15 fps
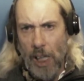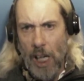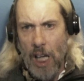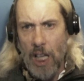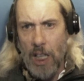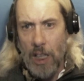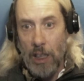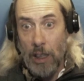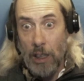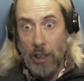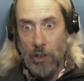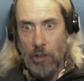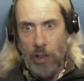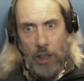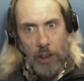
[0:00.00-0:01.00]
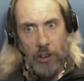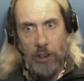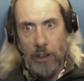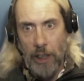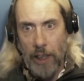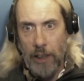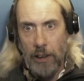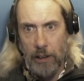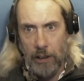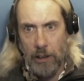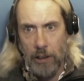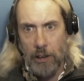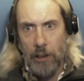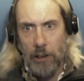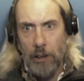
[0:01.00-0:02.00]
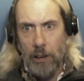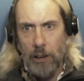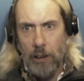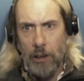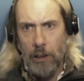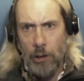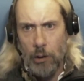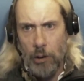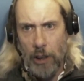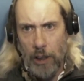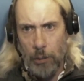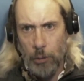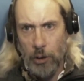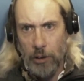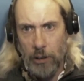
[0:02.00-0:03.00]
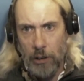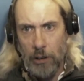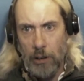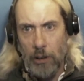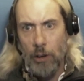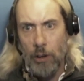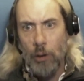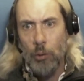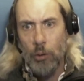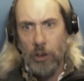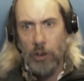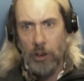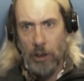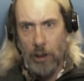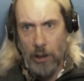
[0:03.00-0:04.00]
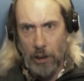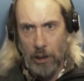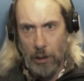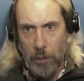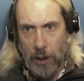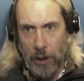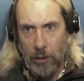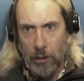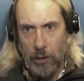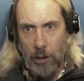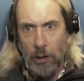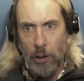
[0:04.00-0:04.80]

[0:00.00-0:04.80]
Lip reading: He is exactly who Hamilton was talking about